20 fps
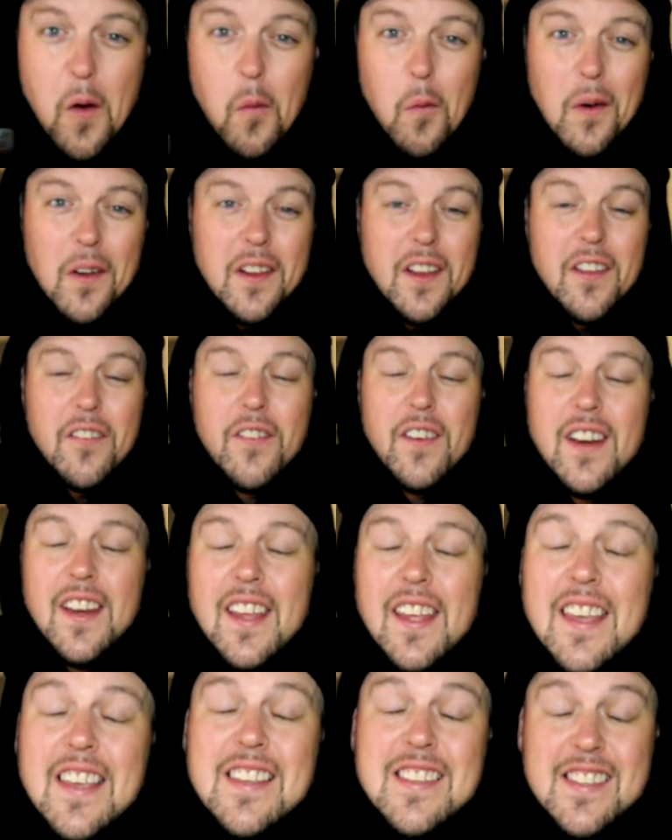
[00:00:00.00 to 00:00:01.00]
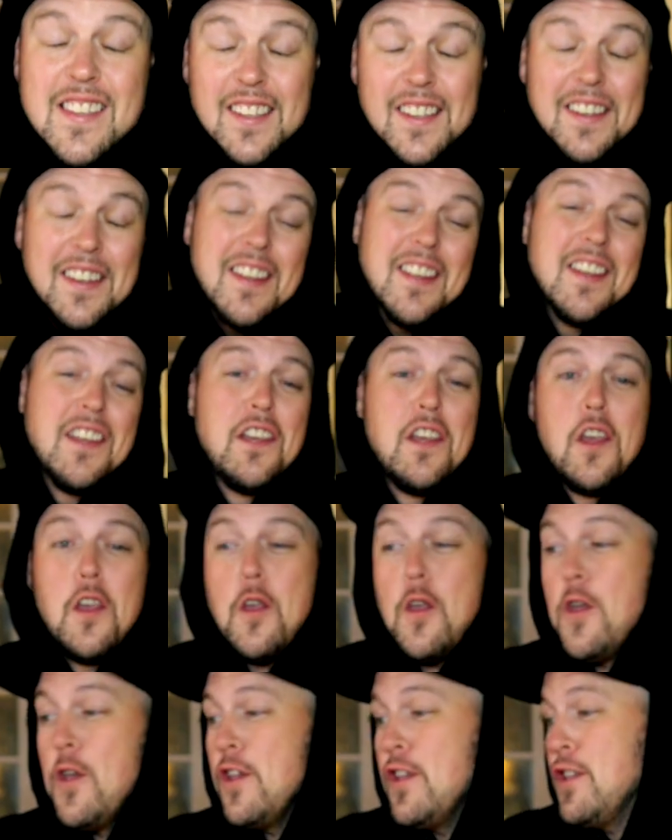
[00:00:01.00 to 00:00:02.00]
Well, if it isn't
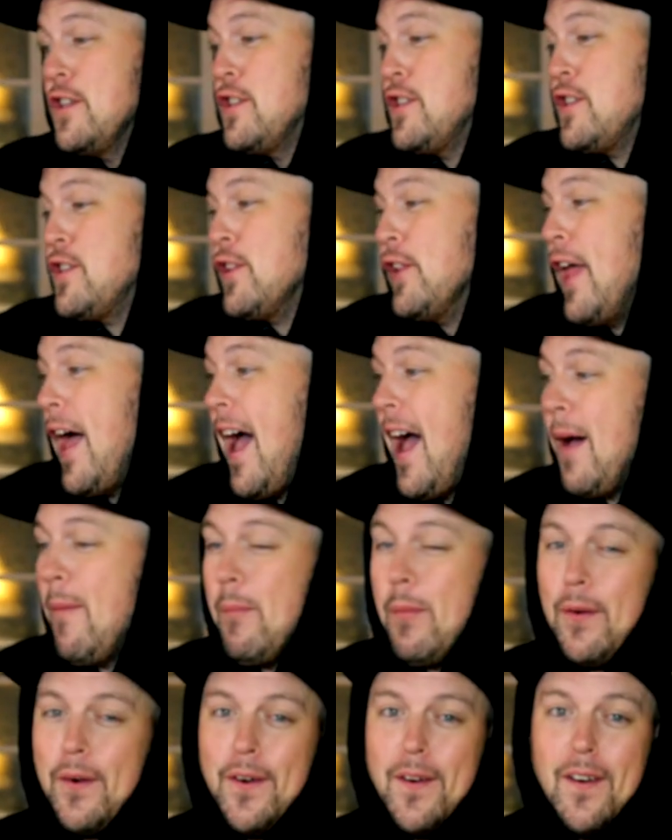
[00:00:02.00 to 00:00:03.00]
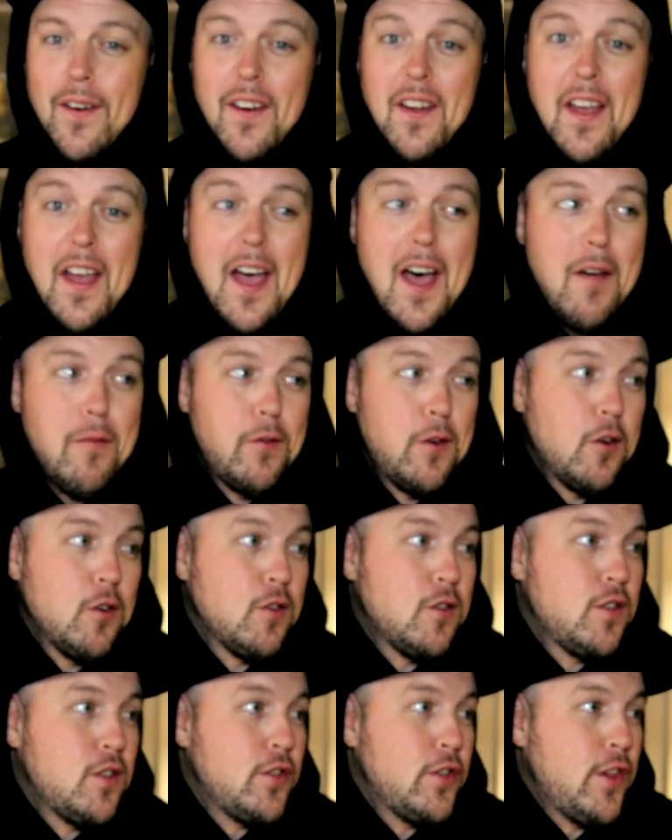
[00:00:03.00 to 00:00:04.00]
slapper after
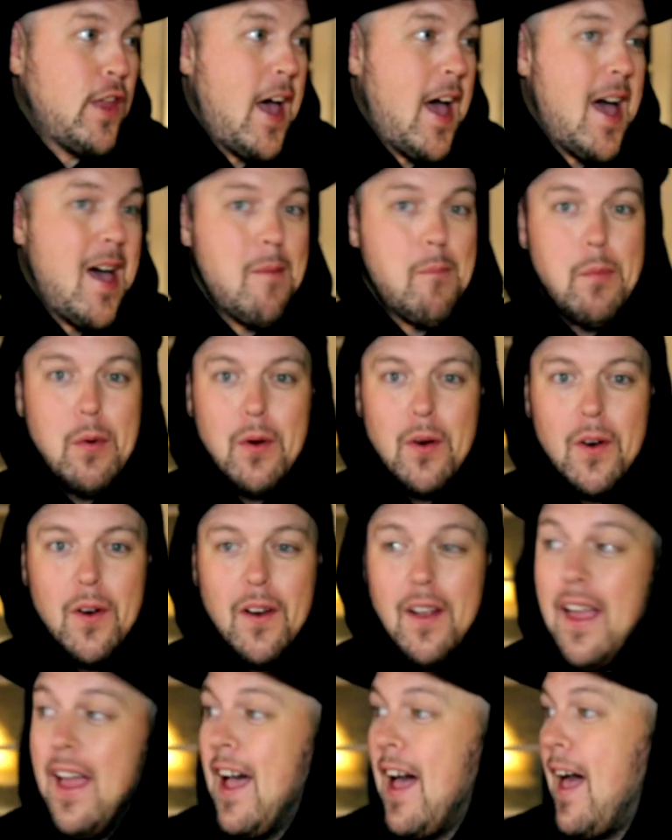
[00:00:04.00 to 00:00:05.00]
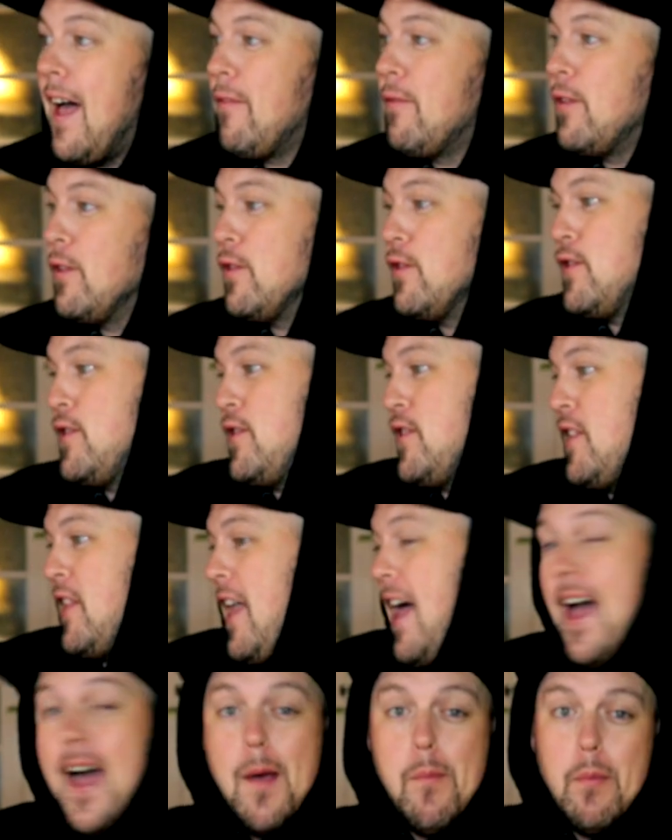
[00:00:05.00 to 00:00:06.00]
slapper after
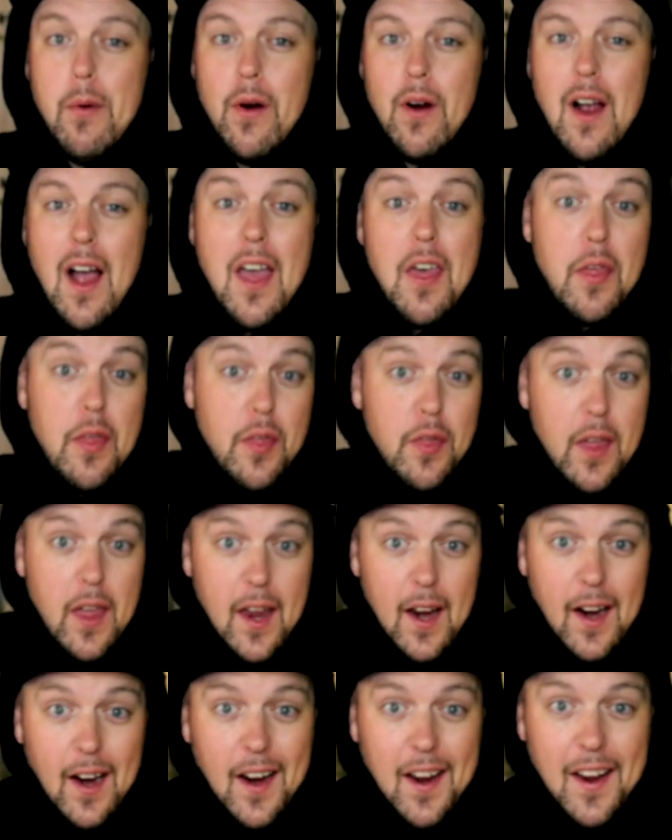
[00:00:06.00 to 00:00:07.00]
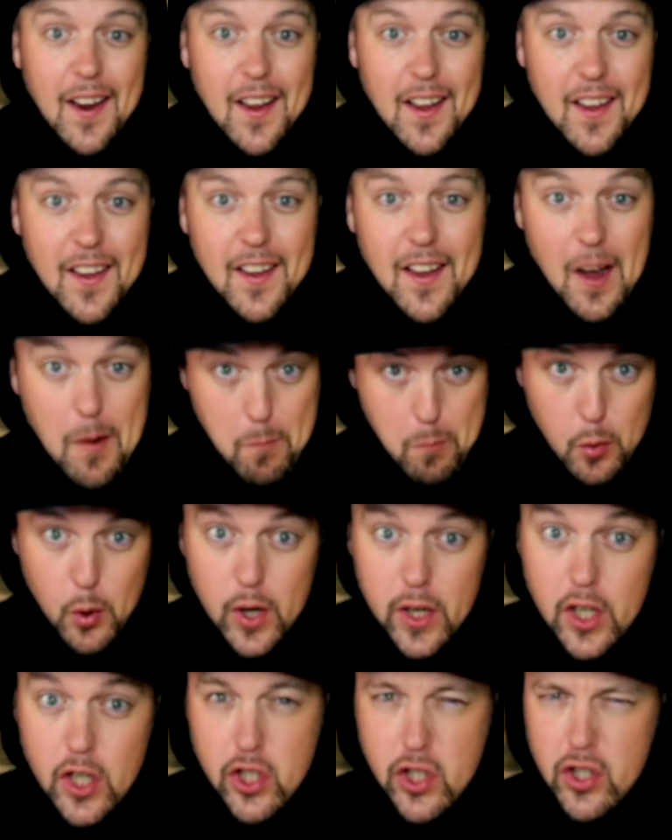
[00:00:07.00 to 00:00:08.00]
slapper, I think, I'm
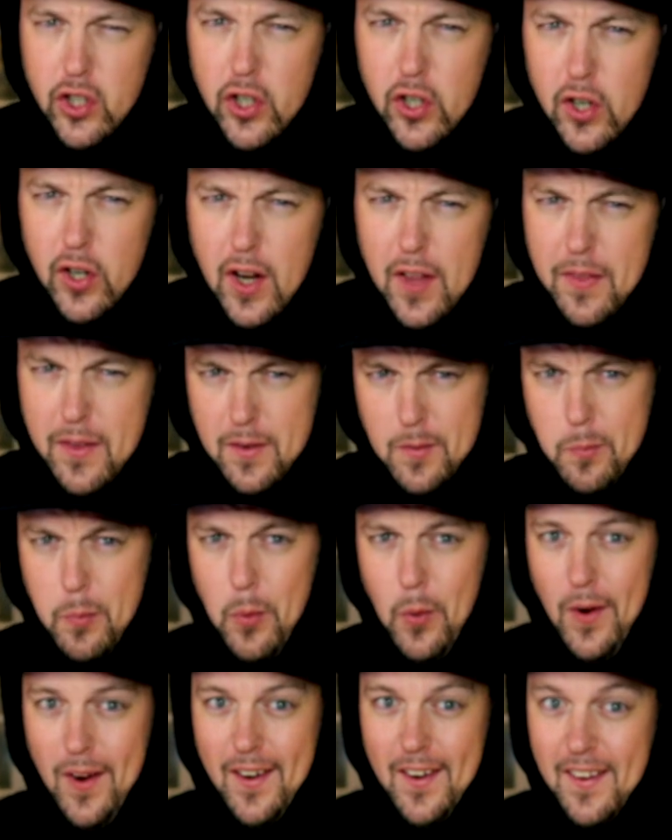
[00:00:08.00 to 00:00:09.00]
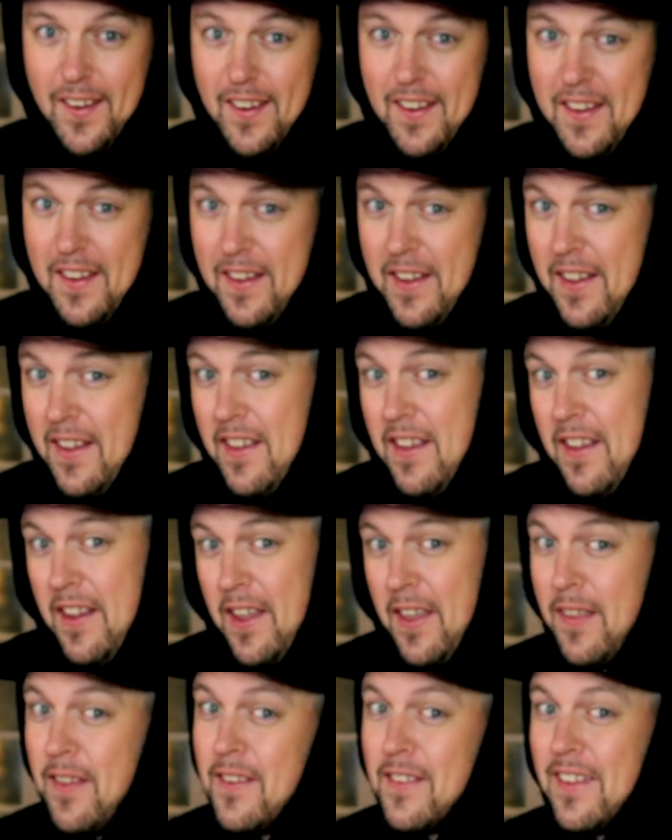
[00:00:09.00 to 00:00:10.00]
pretty sure at this point
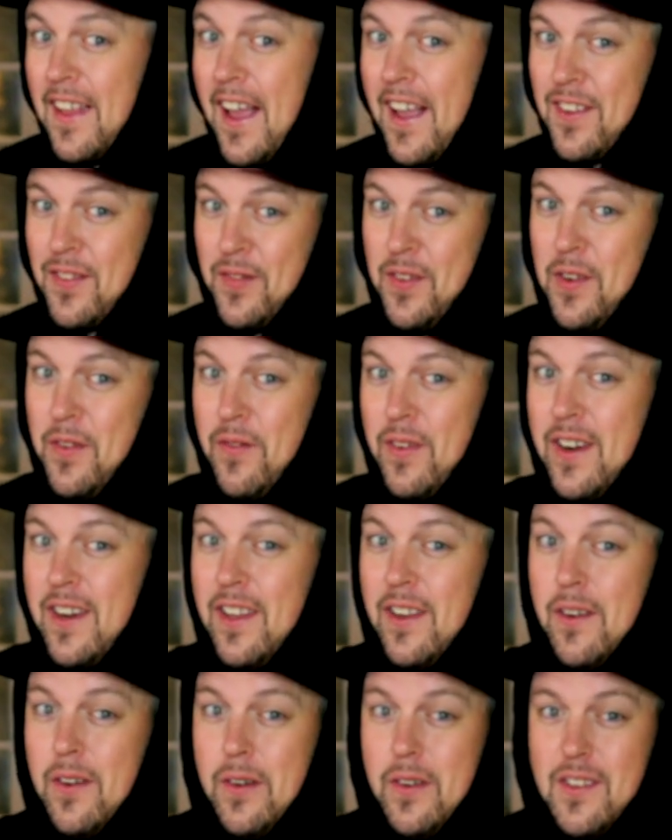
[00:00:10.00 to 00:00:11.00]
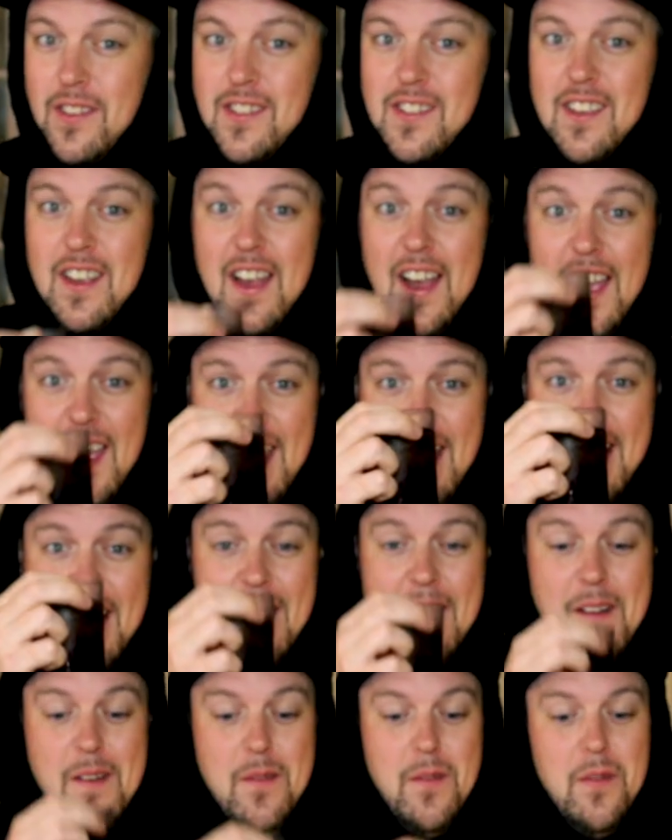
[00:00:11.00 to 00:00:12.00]
in these last few videos, I
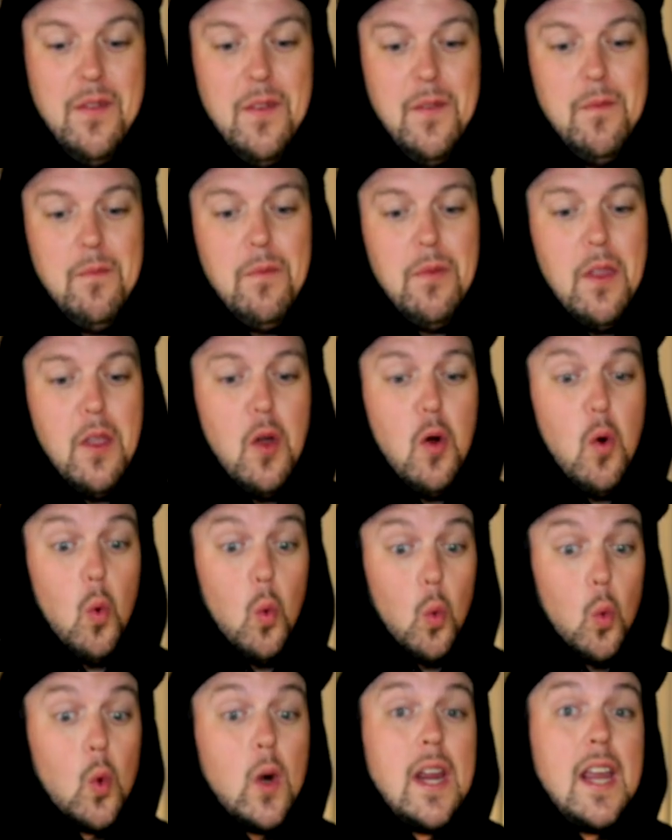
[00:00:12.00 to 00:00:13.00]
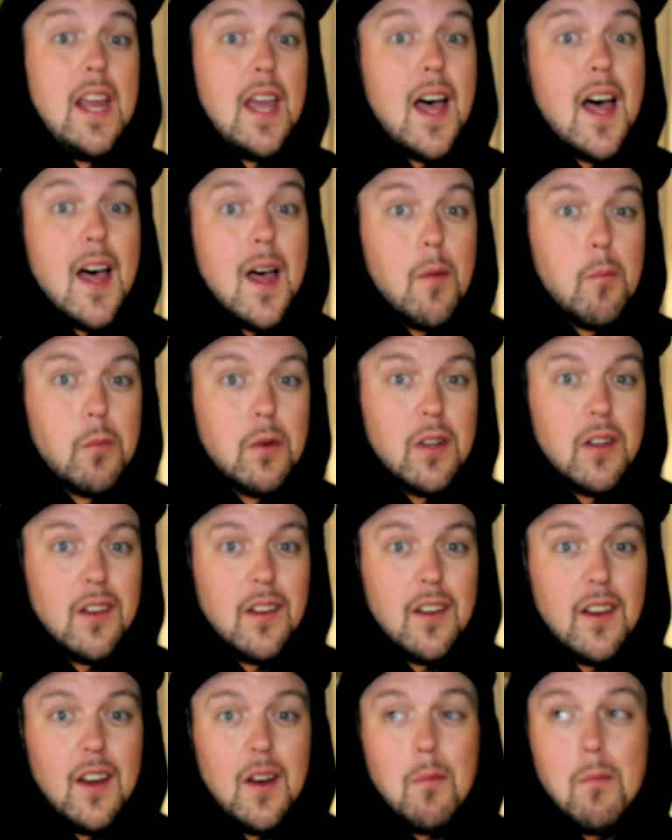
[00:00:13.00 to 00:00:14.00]
have re upped
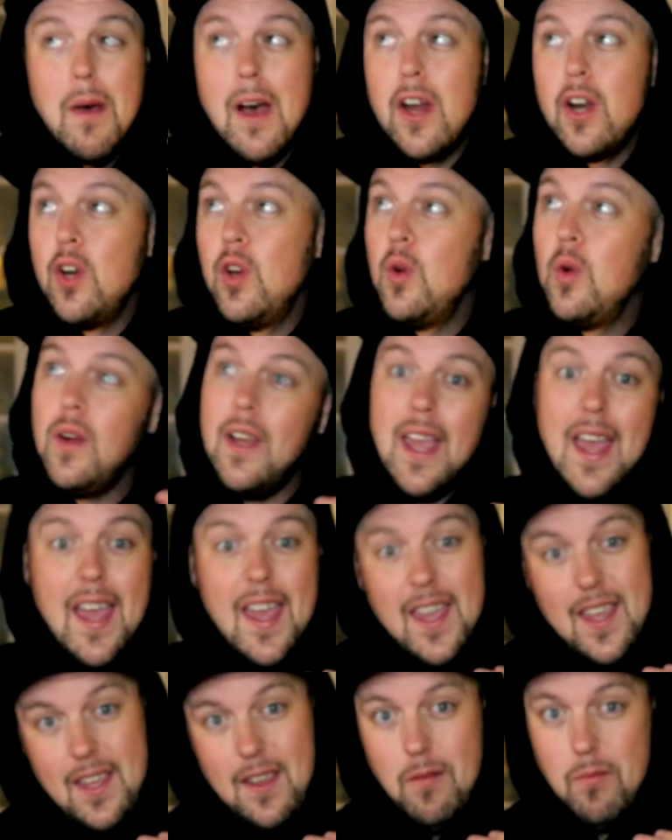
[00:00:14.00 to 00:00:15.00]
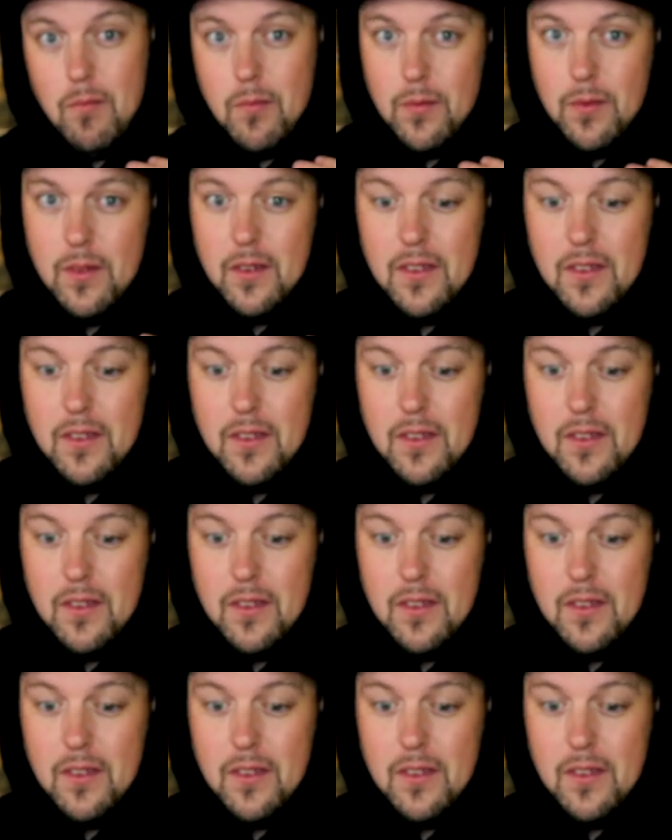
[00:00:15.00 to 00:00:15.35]
in my new game